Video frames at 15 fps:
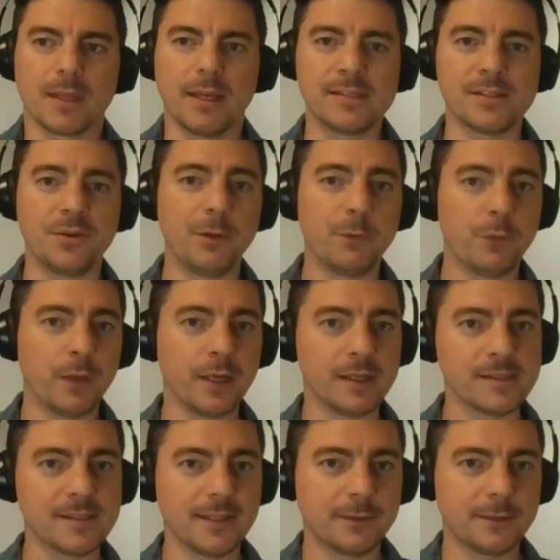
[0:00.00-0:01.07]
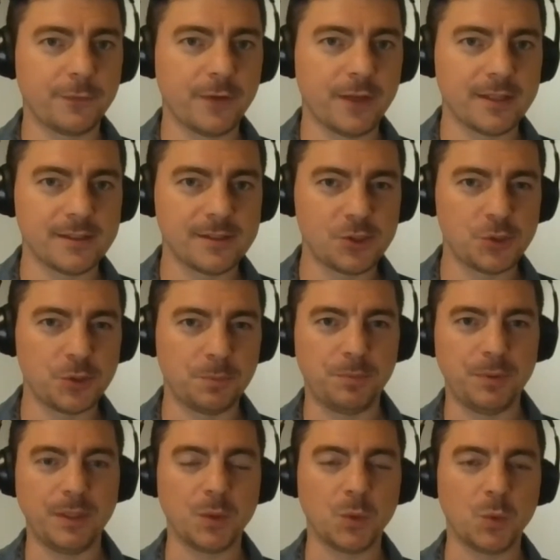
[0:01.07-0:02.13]
Is there anything else that the fans
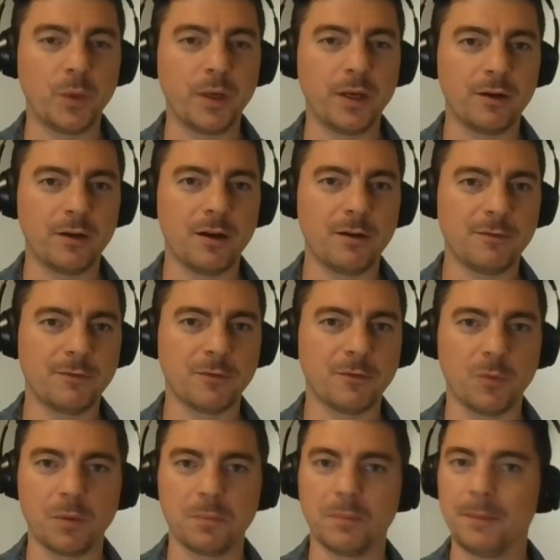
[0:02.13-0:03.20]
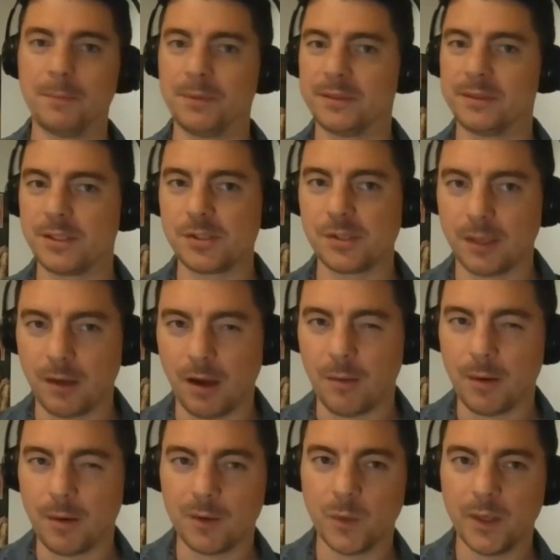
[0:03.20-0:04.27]
should be aware of what might potentially
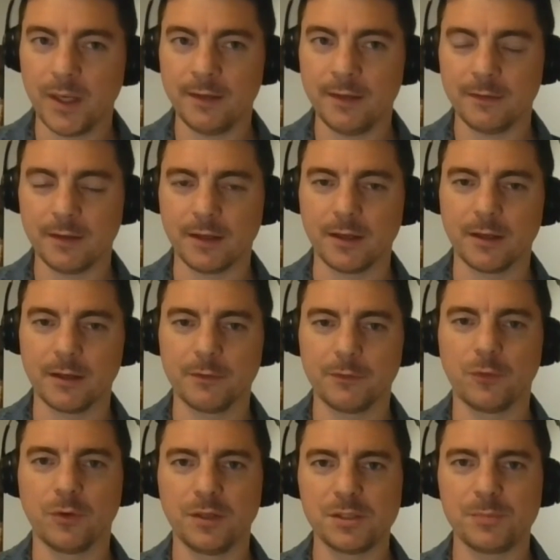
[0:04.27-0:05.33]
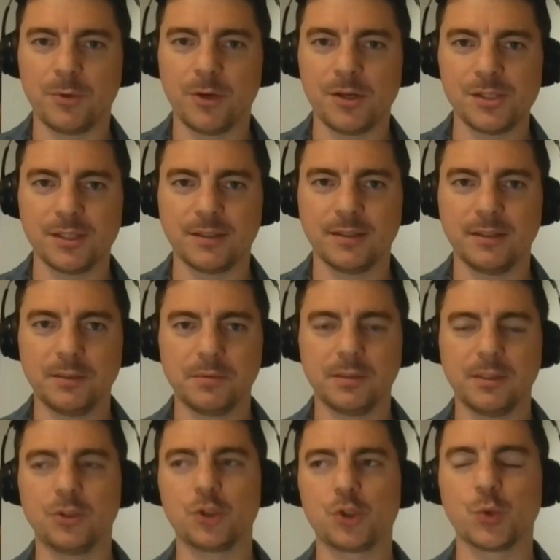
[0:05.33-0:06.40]
come our way for this project in
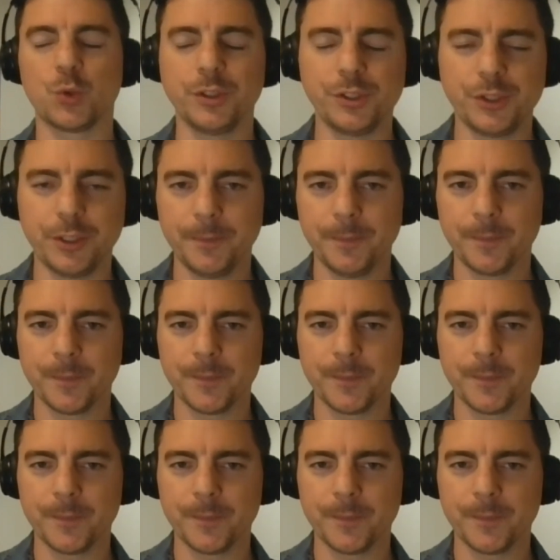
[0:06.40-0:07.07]
the shorter term?